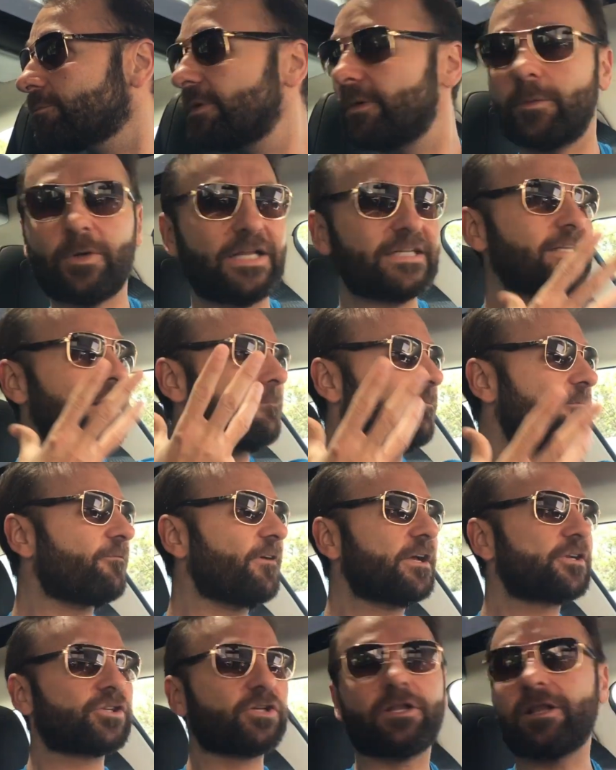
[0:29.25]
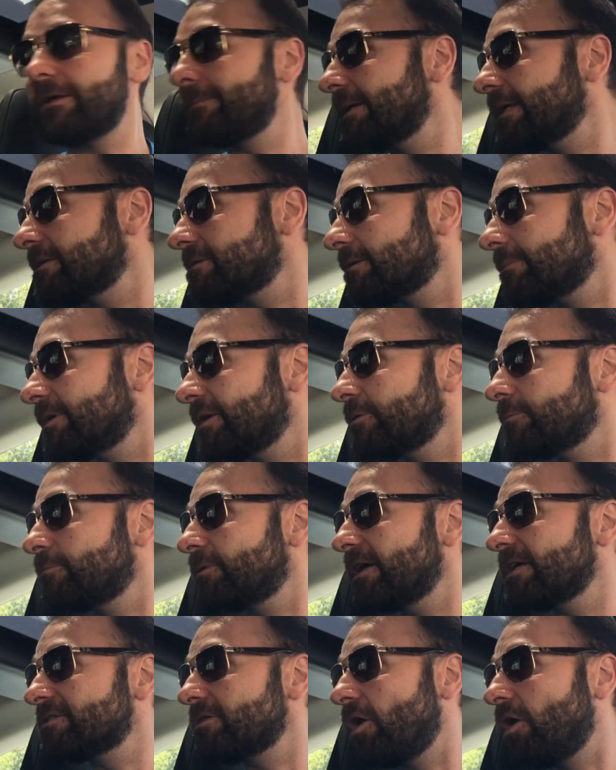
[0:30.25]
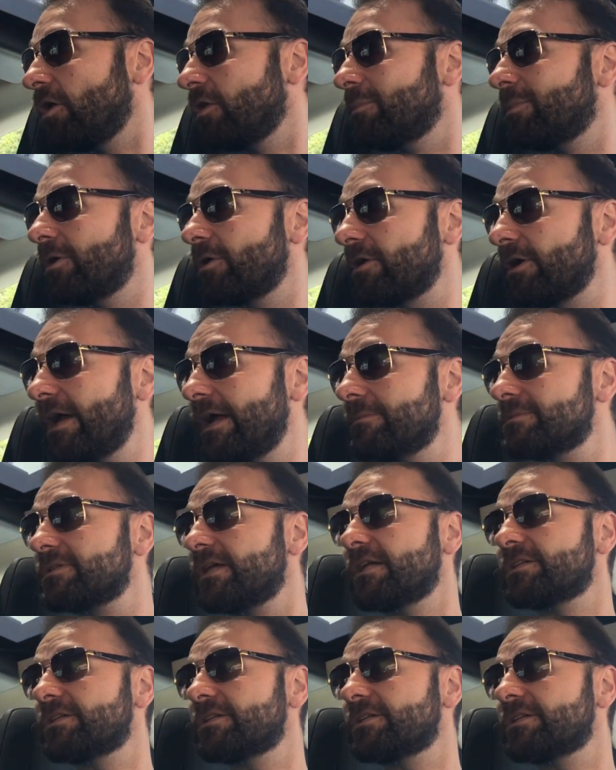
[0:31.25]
and when I say professional, I mean somebody who plays all the poker games,